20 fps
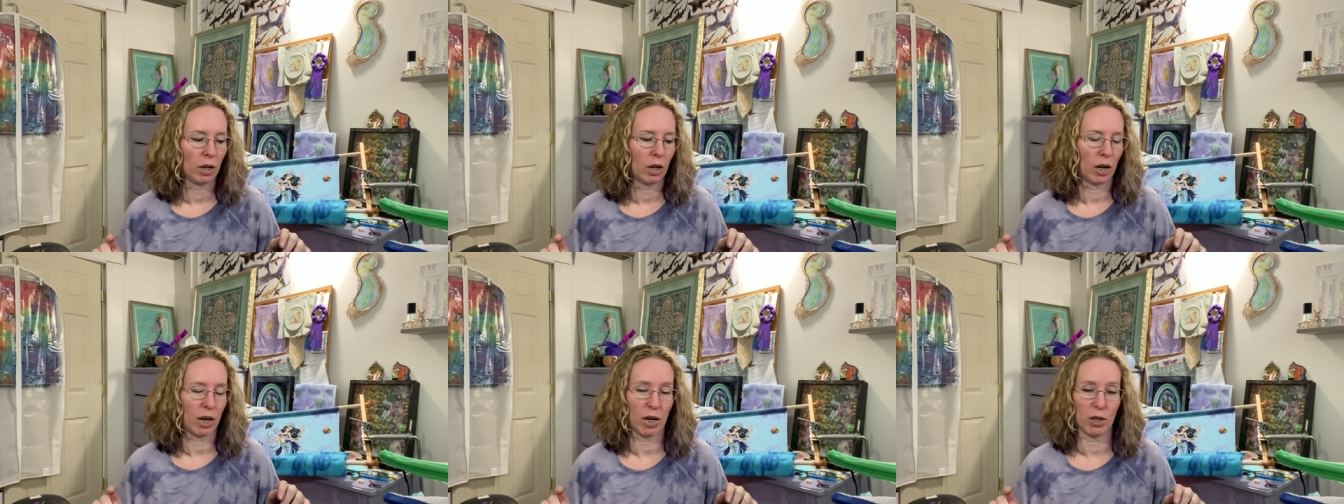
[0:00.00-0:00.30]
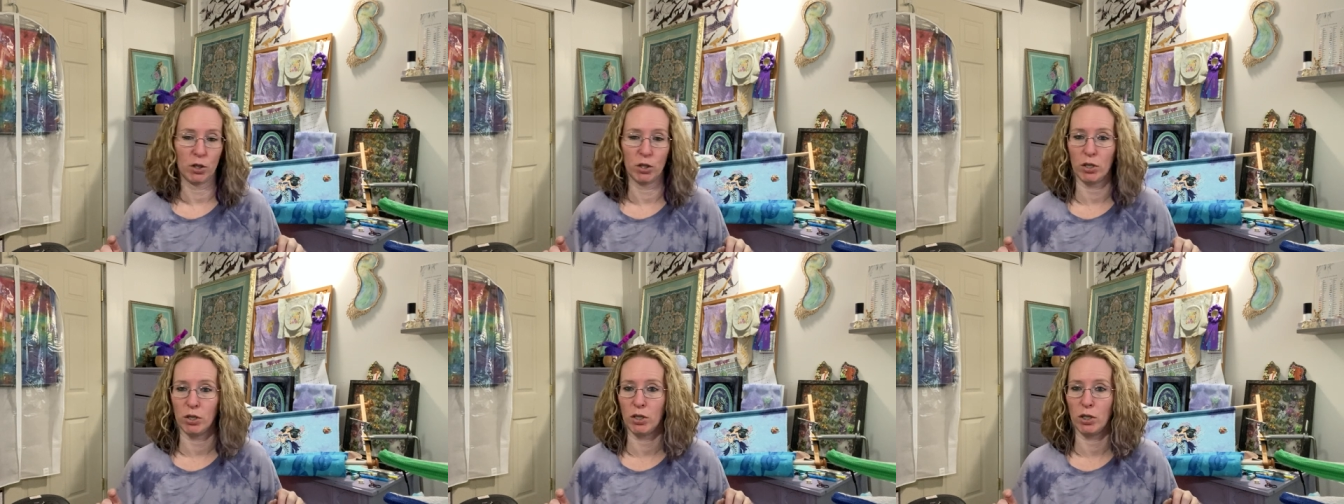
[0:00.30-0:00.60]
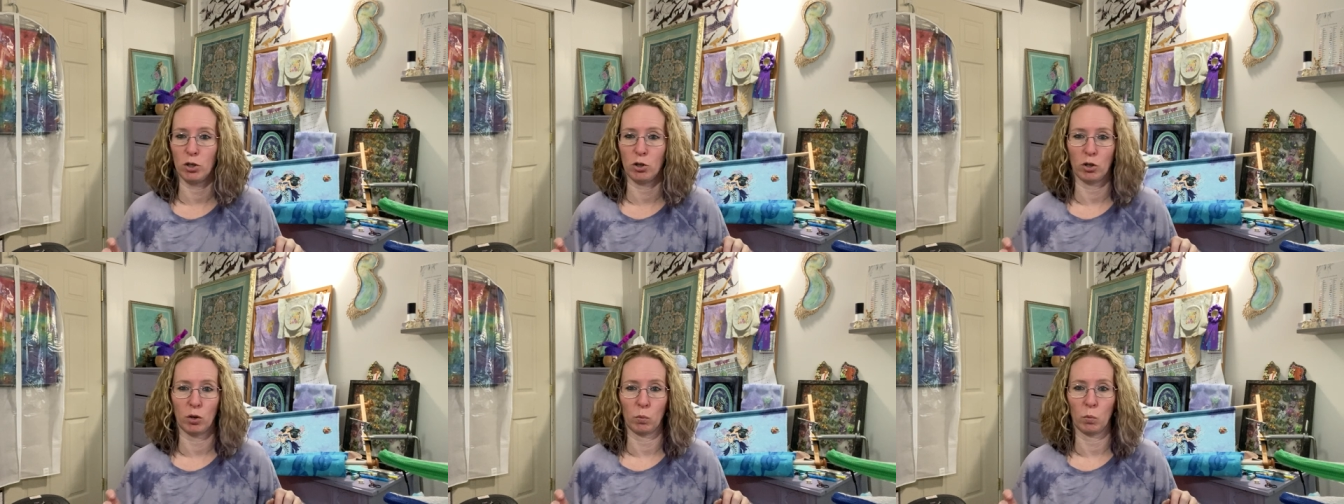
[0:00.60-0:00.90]
I just
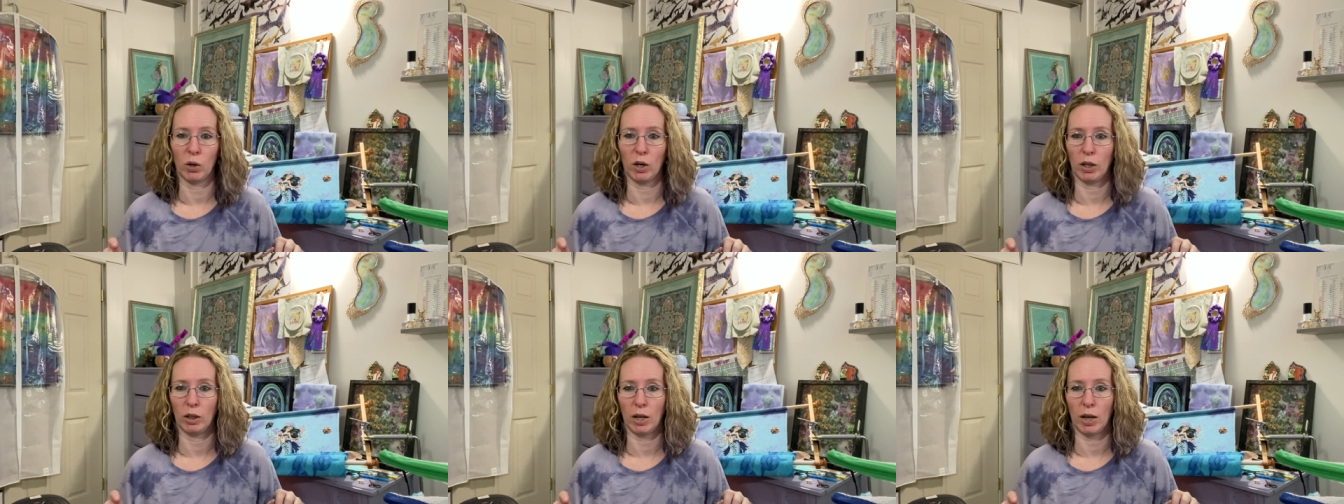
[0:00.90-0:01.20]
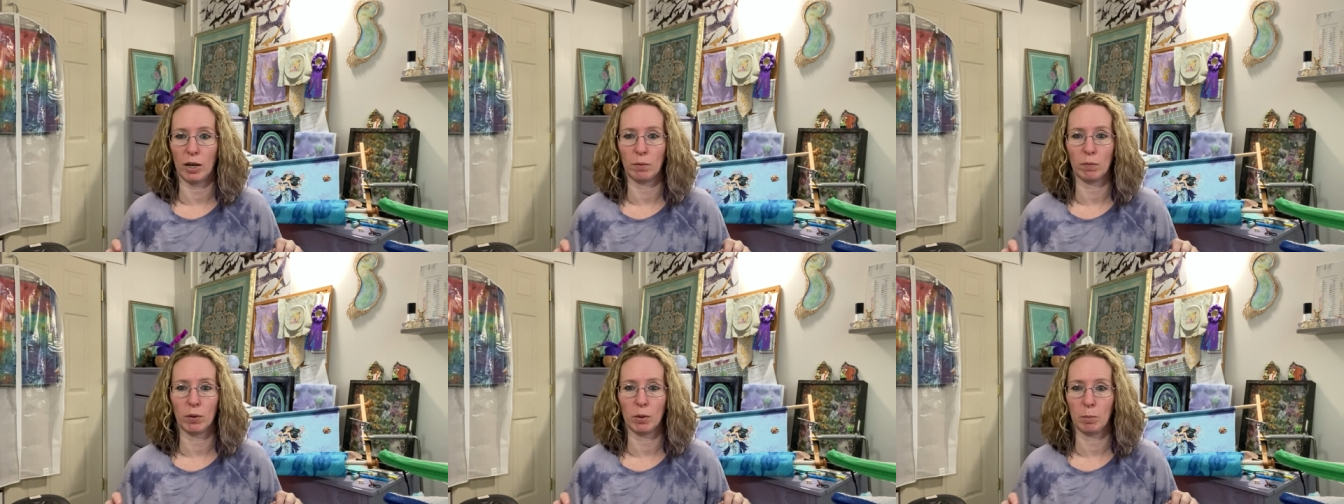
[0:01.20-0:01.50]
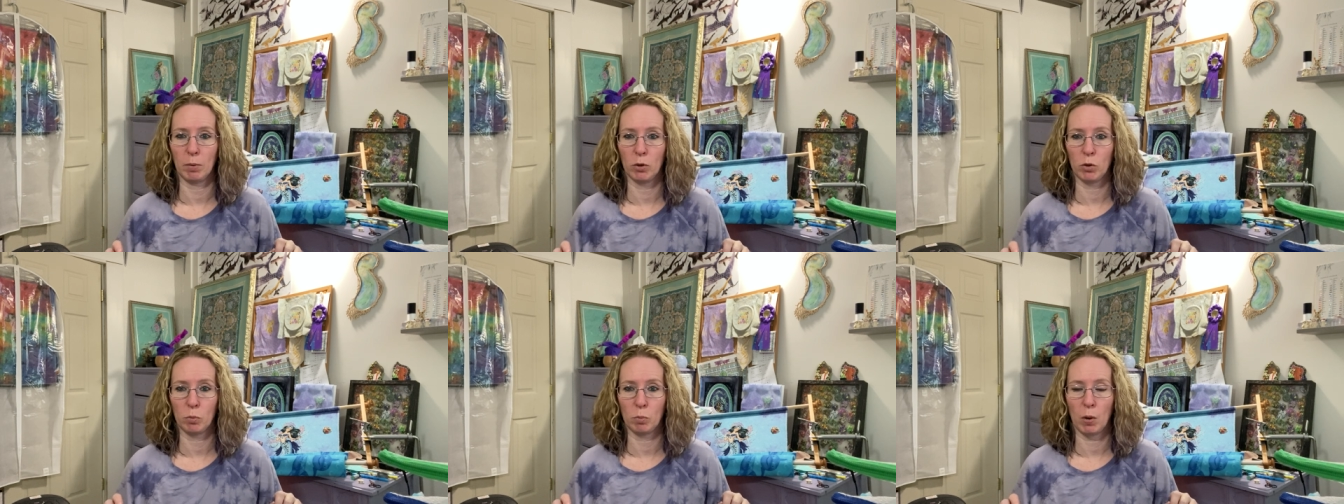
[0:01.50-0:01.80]
stitch on what I like for the
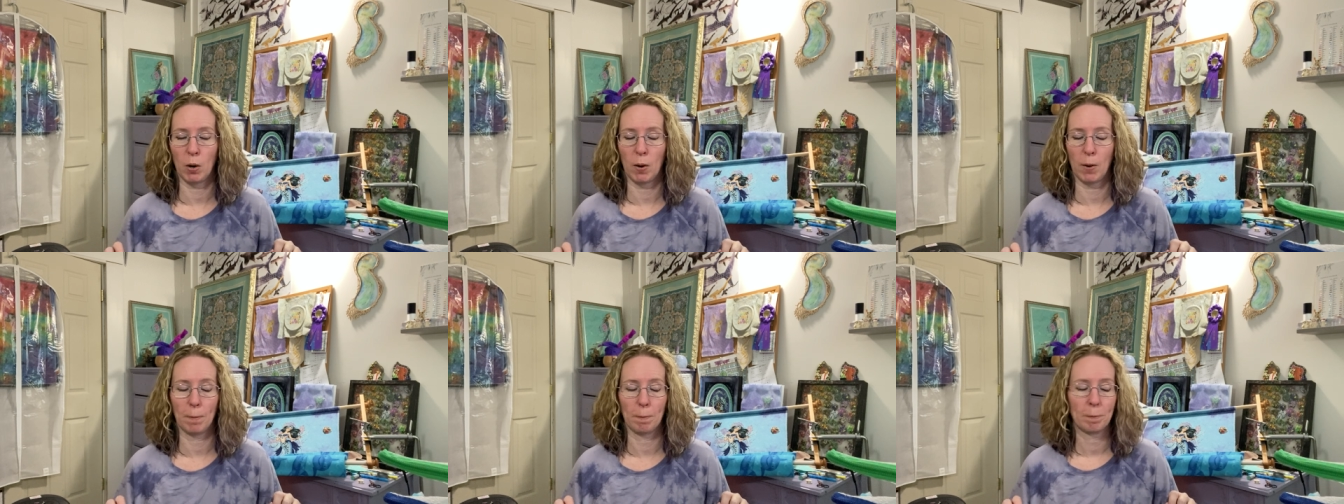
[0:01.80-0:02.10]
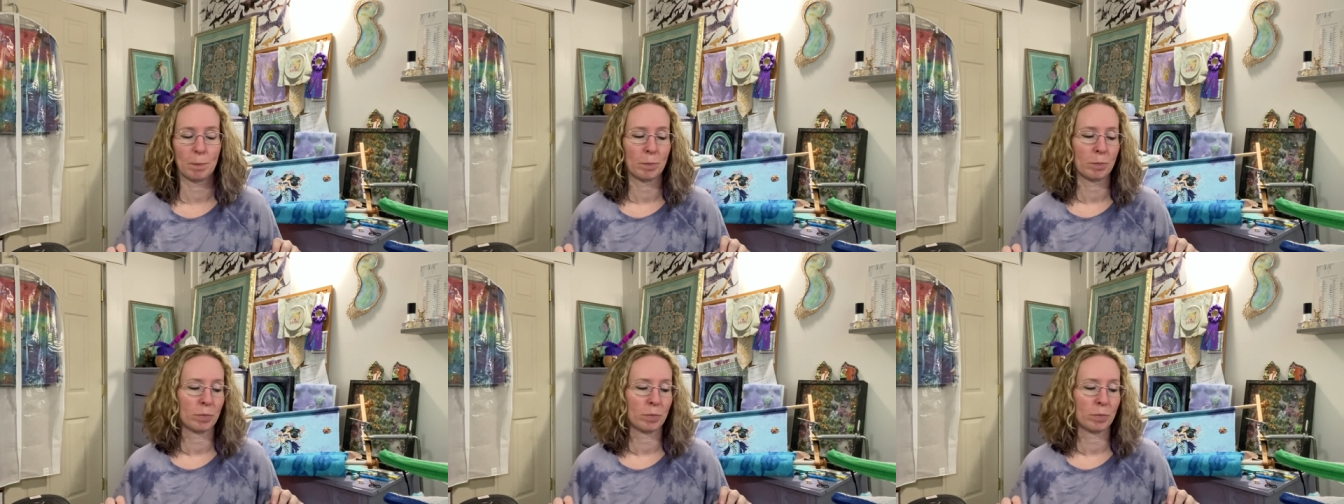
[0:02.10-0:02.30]
most part.